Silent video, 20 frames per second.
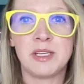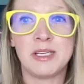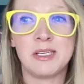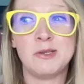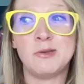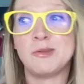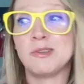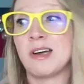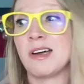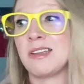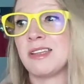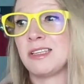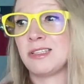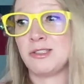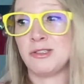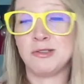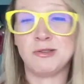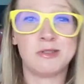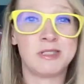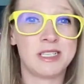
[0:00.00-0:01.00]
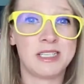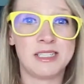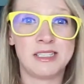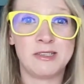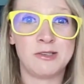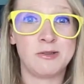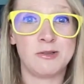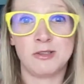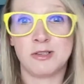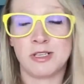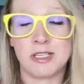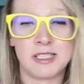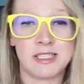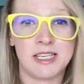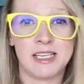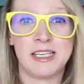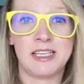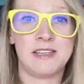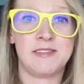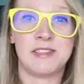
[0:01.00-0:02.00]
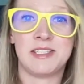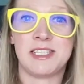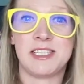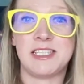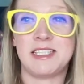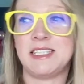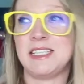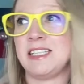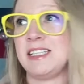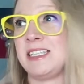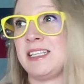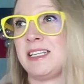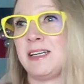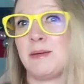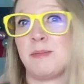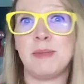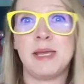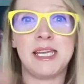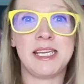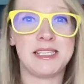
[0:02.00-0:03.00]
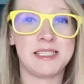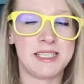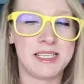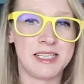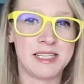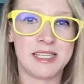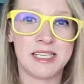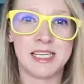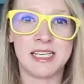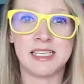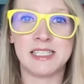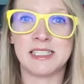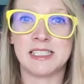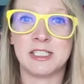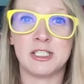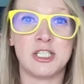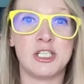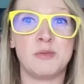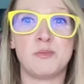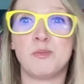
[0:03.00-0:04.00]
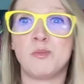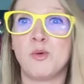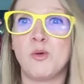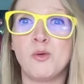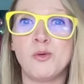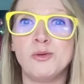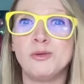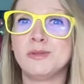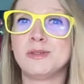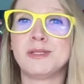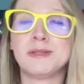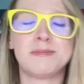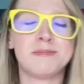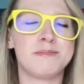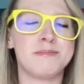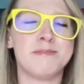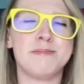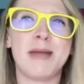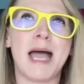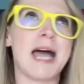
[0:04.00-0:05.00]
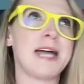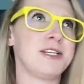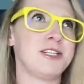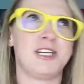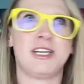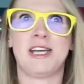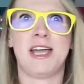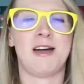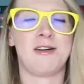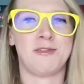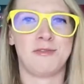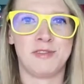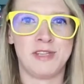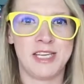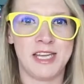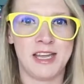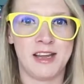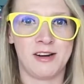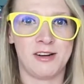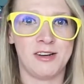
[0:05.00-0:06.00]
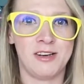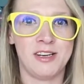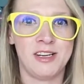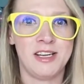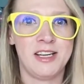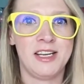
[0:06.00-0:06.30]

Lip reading: You saw that Susan, who's your executive assistant, did amazing things and she pulled magic out of the air.